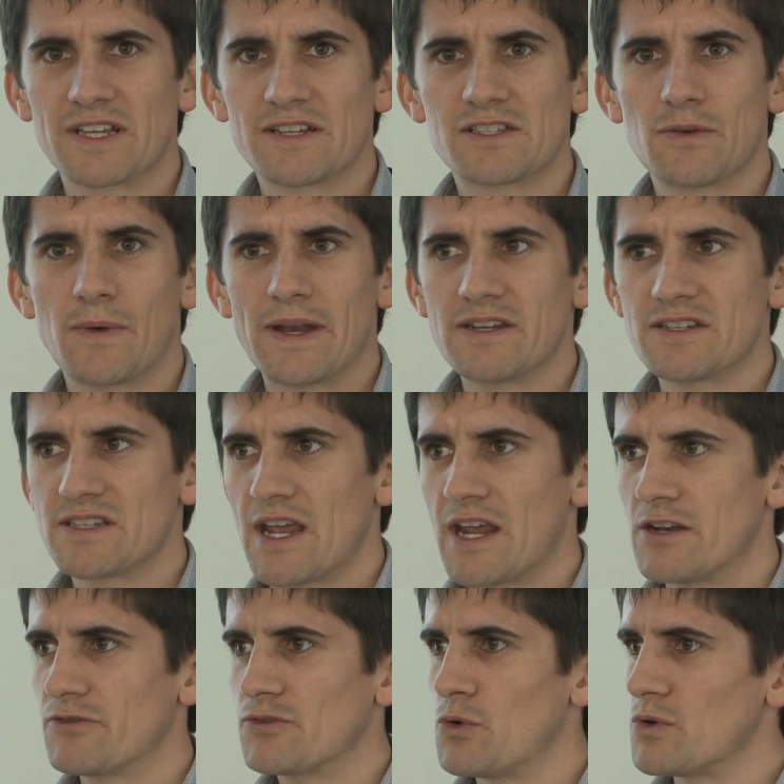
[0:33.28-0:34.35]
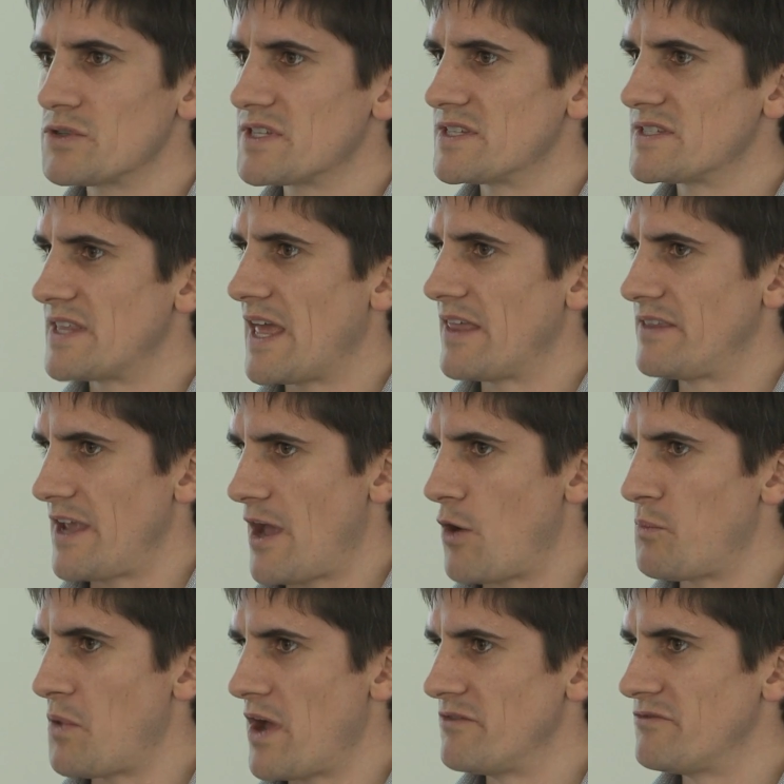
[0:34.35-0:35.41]
things to understand, of course, is that the
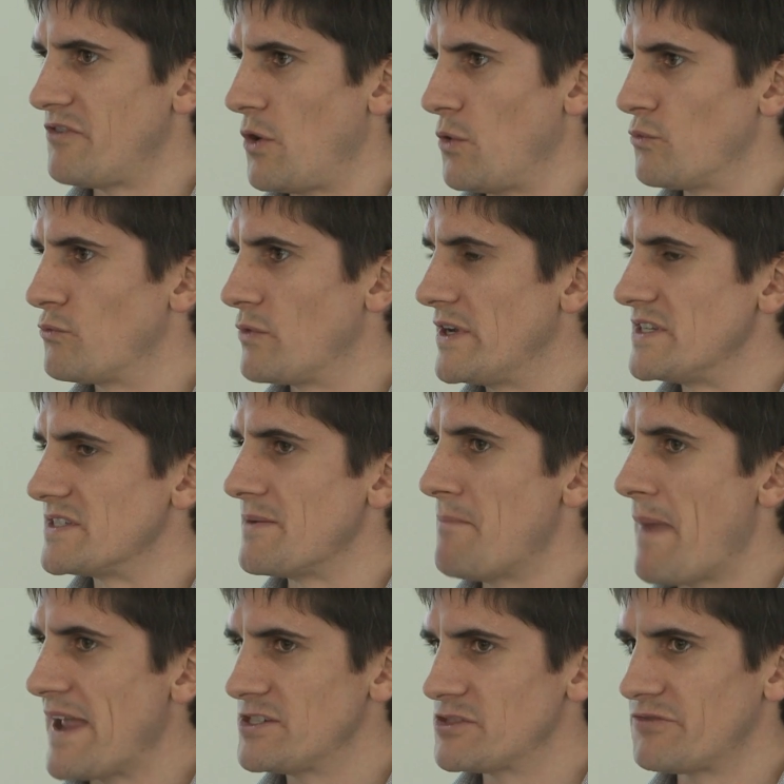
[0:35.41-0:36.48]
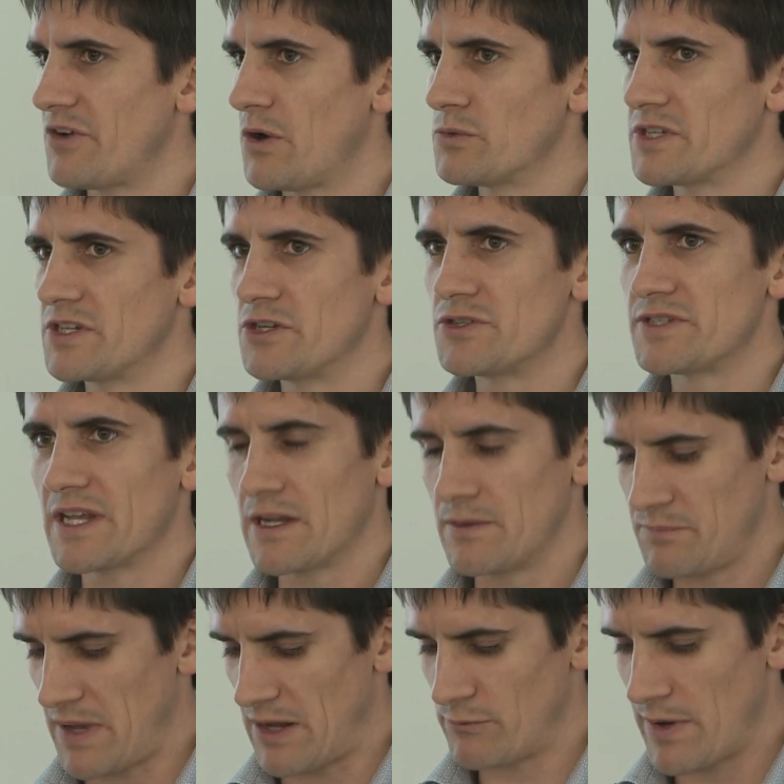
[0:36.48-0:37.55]
alpine fault is a major fault in New
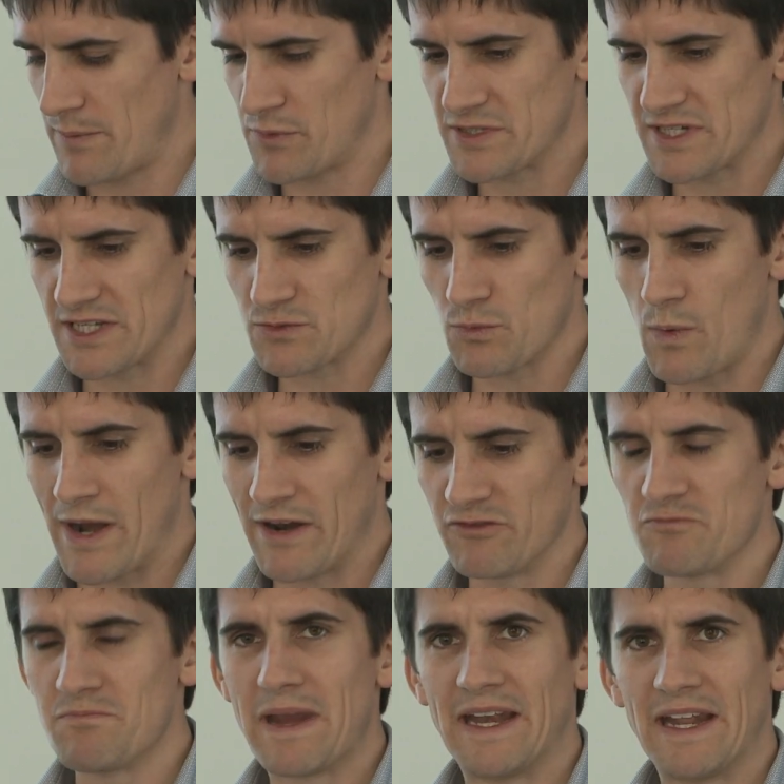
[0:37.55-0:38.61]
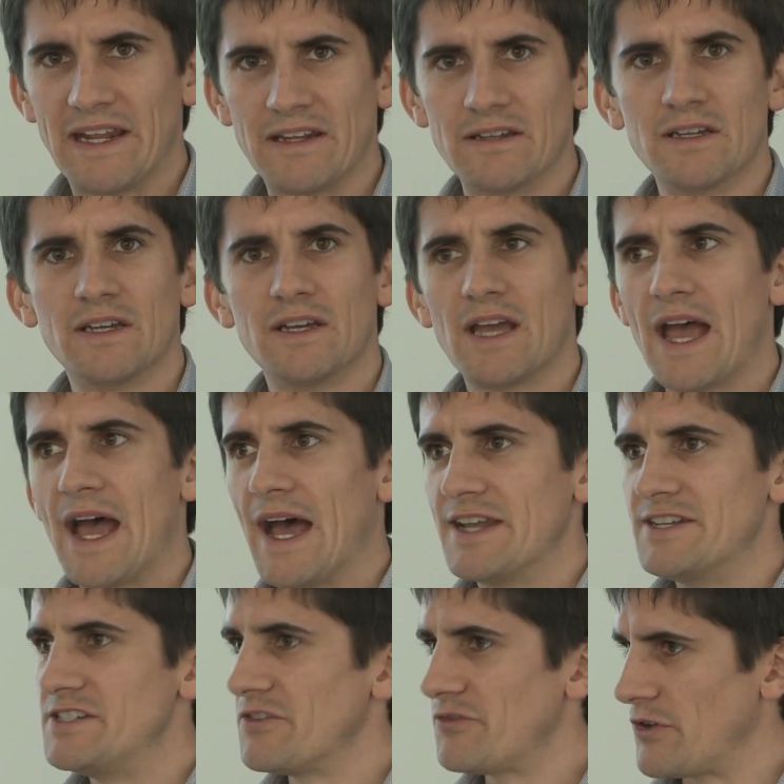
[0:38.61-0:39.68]
Zealand, but represents one of many
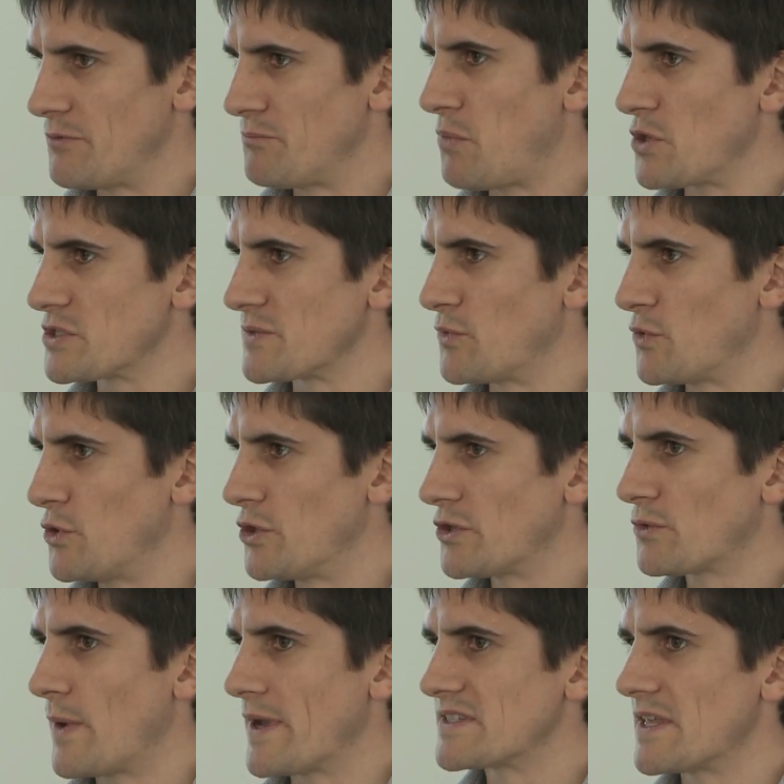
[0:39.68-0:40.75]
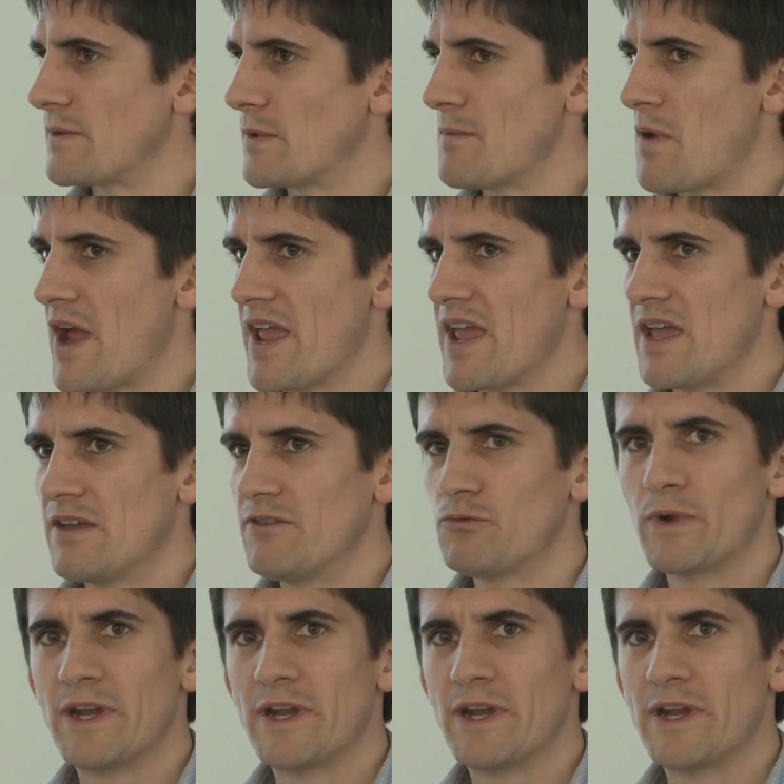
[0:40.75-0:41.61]
different possible earthquakes that we might have.